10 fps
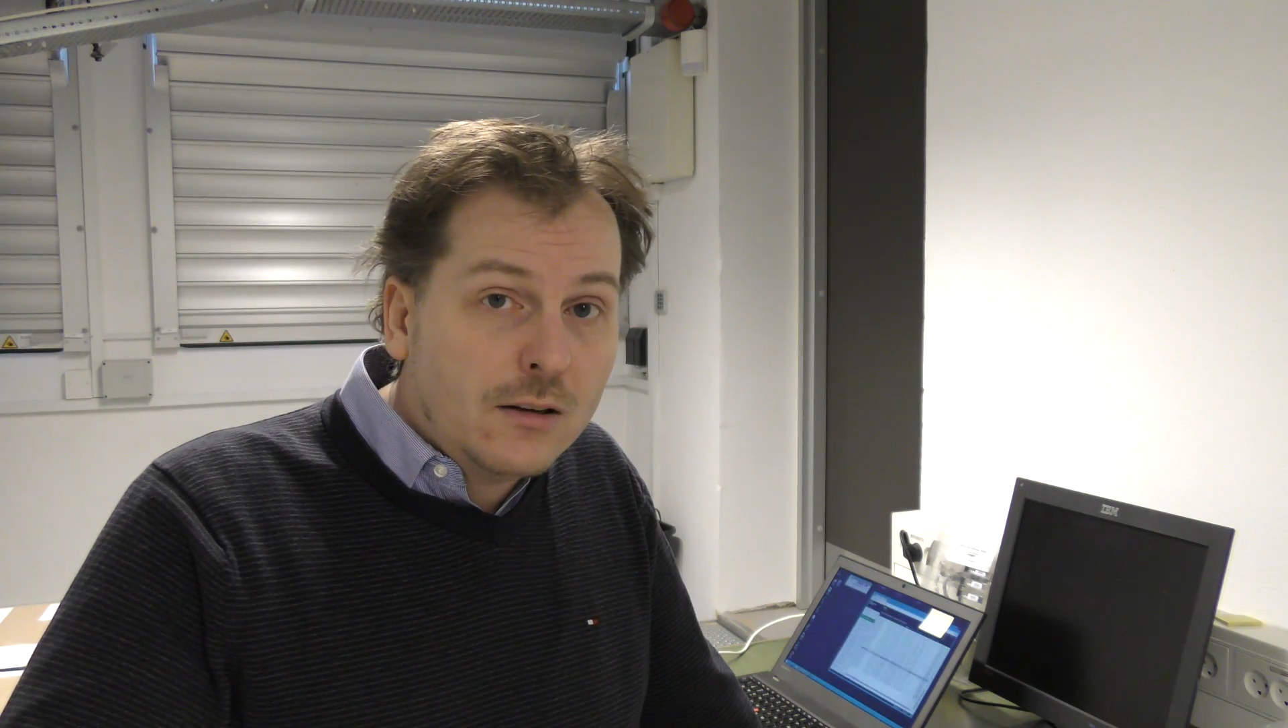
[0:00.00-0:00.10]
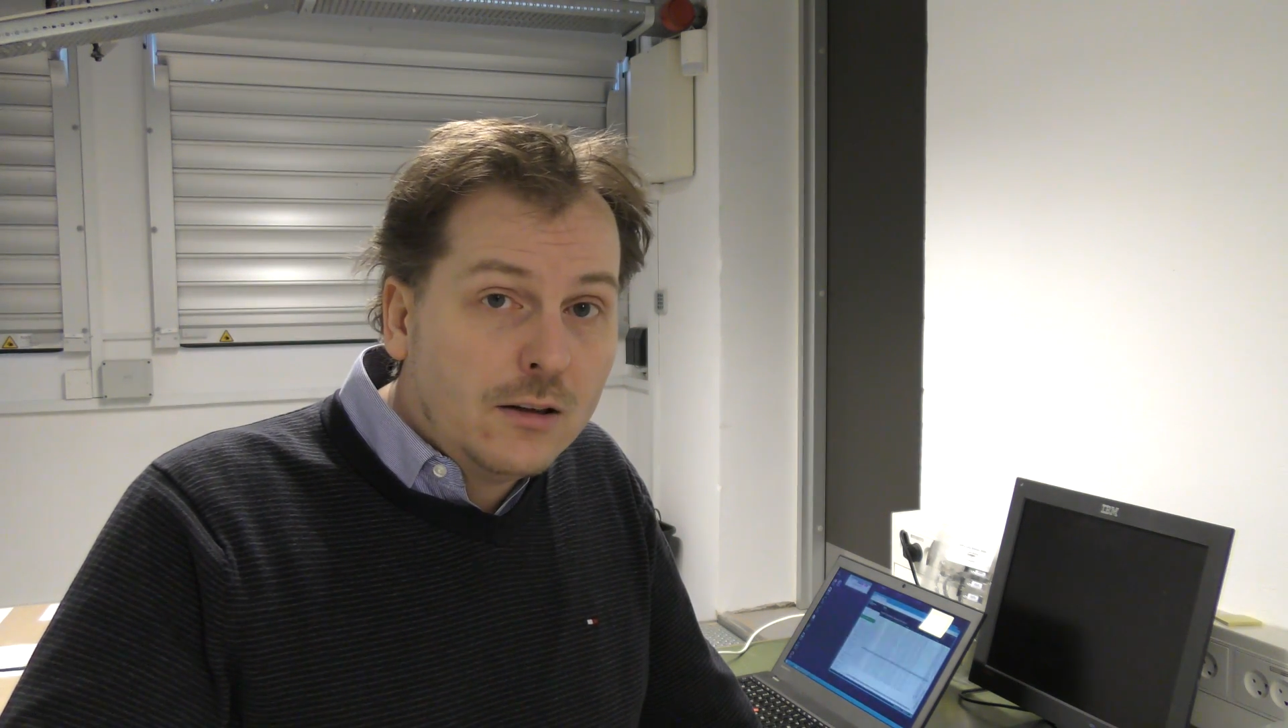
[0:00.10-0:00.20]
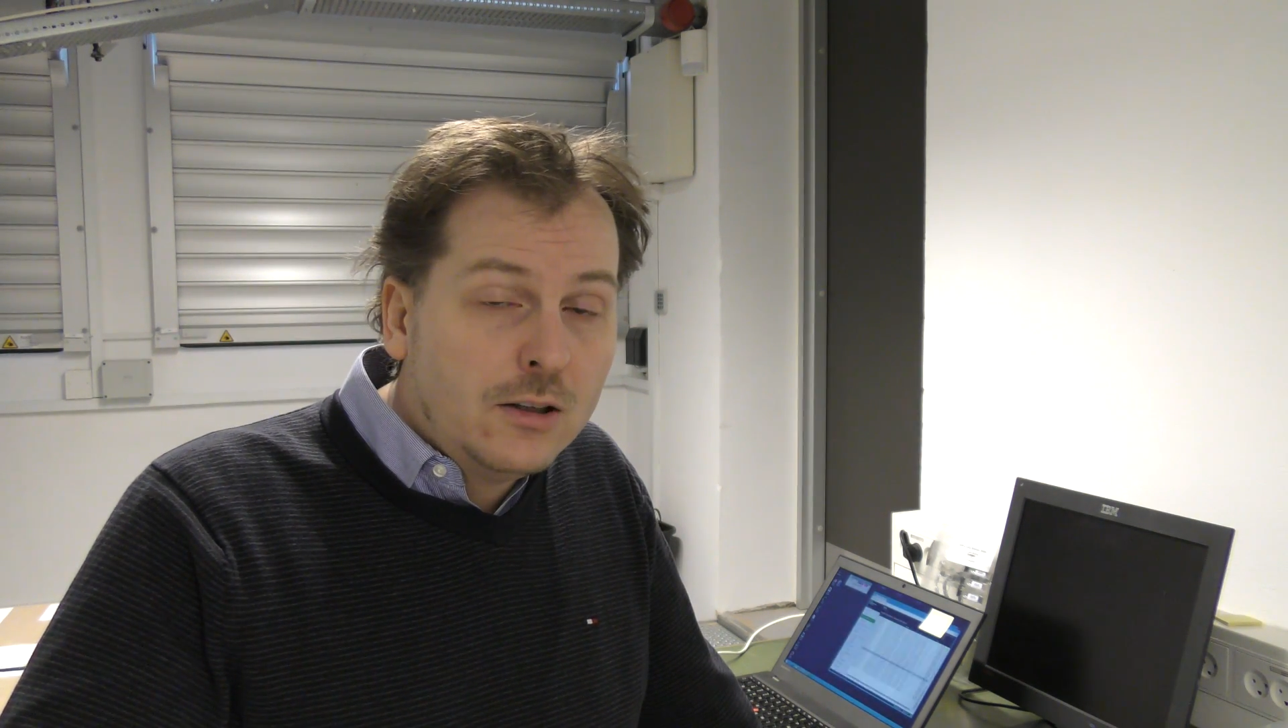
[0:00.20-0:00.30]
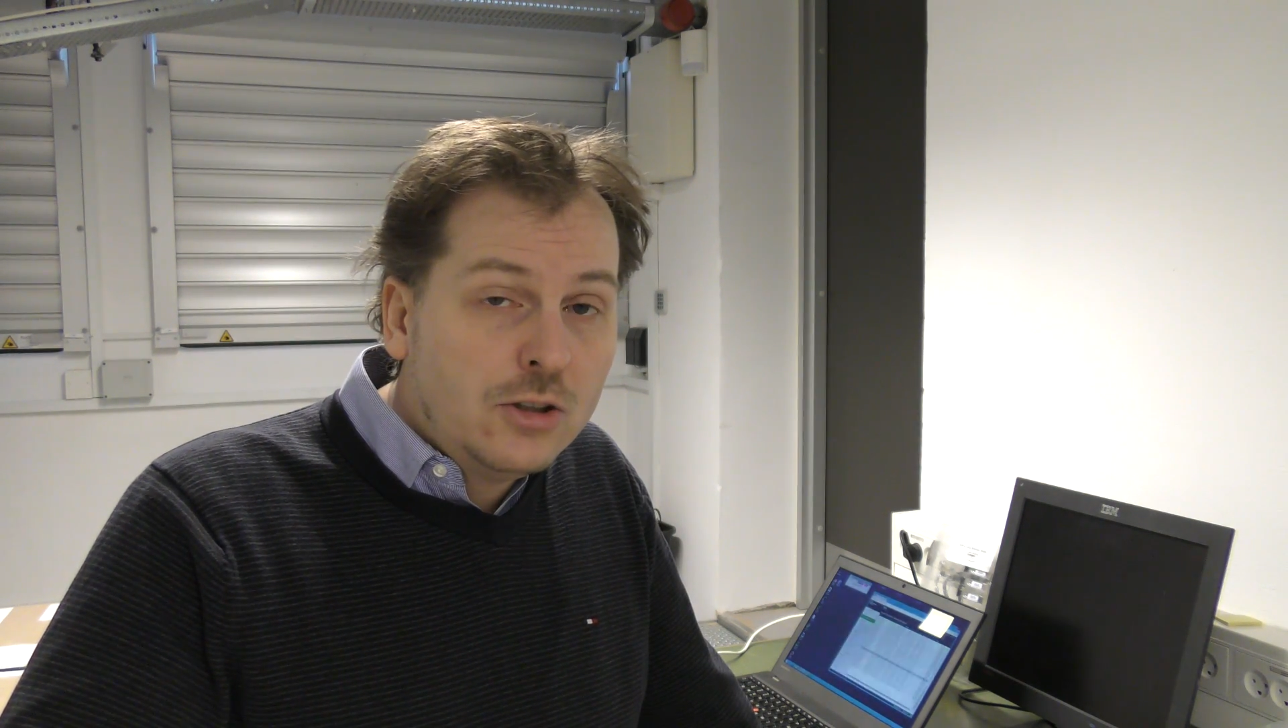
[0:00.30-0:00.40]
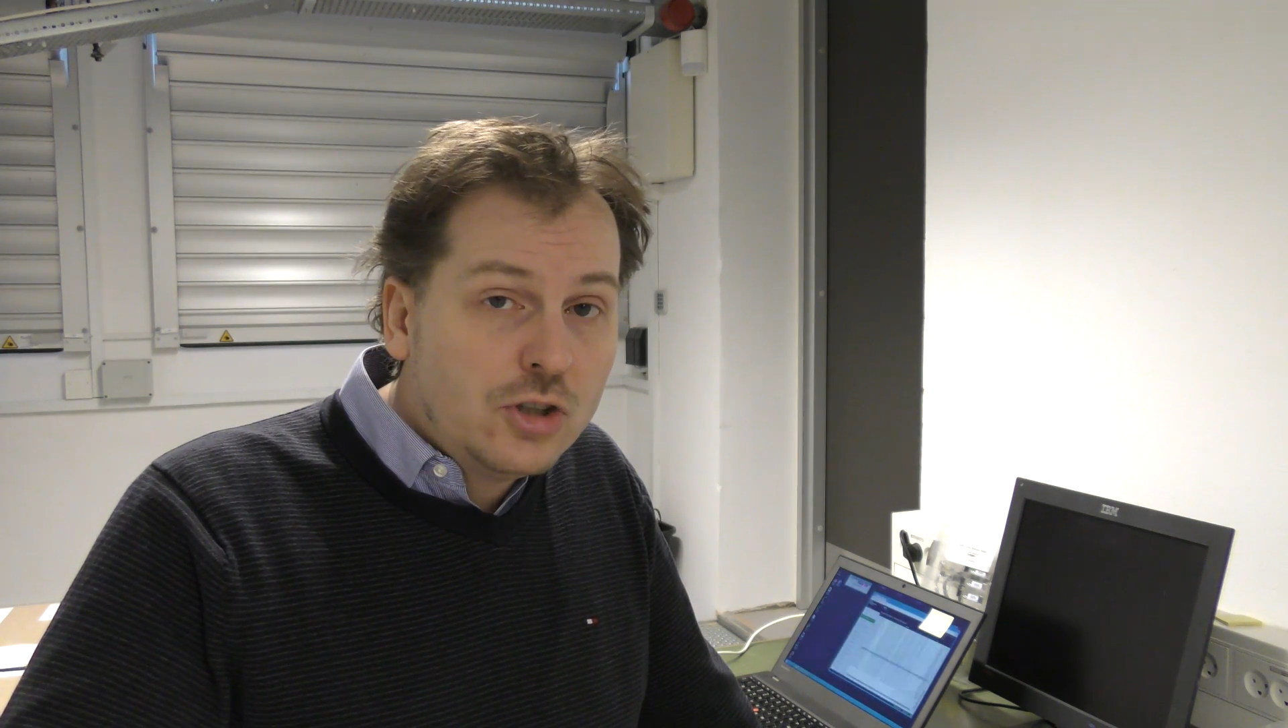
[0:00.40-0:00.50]

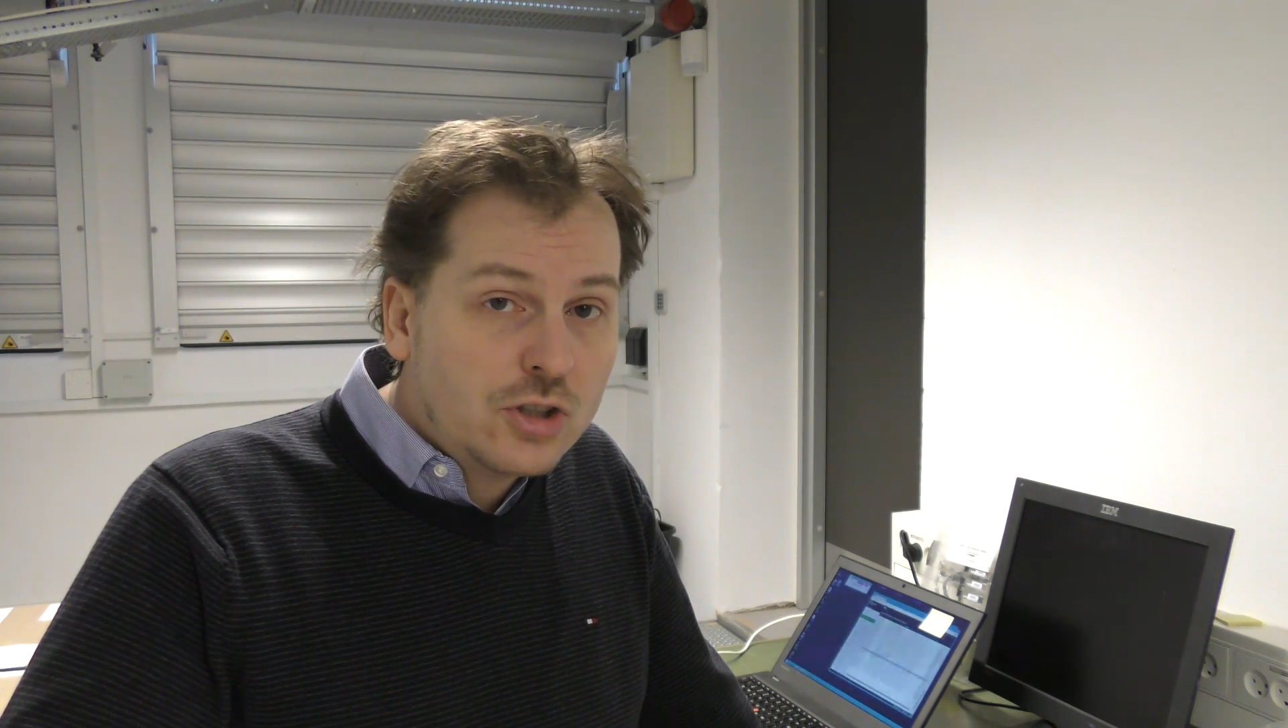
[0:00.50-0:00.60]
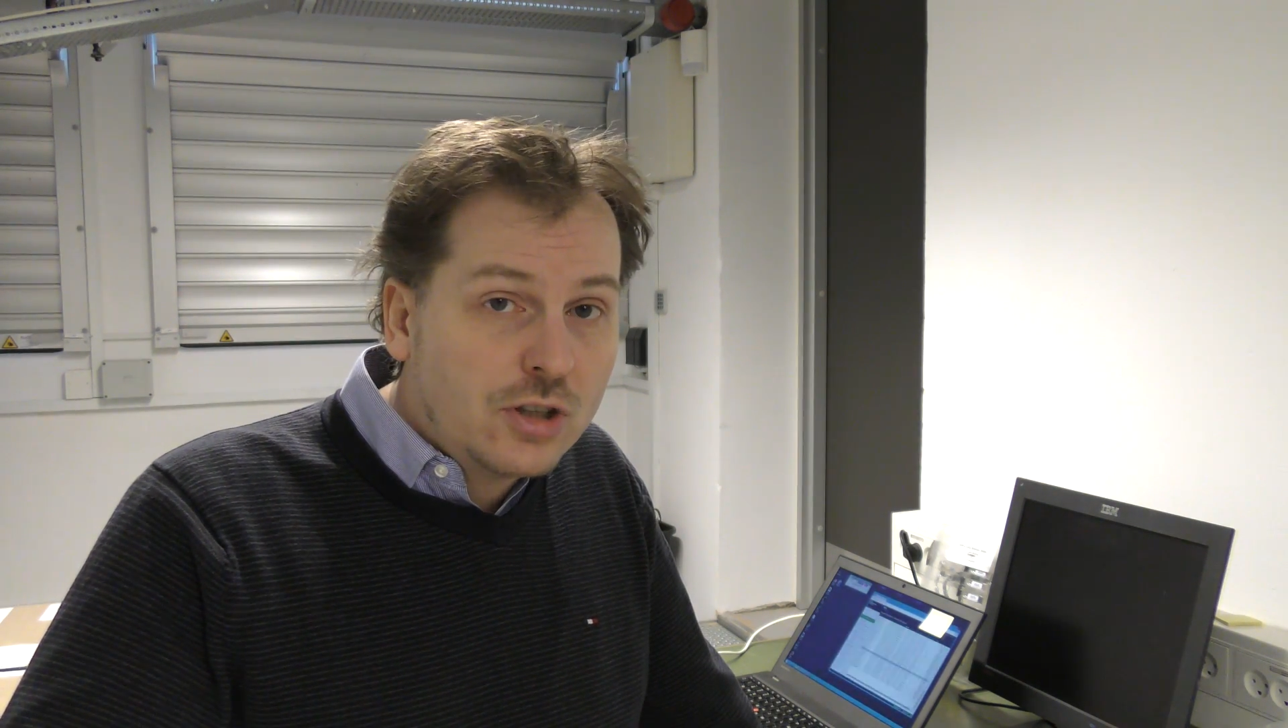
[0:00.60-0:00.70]
in just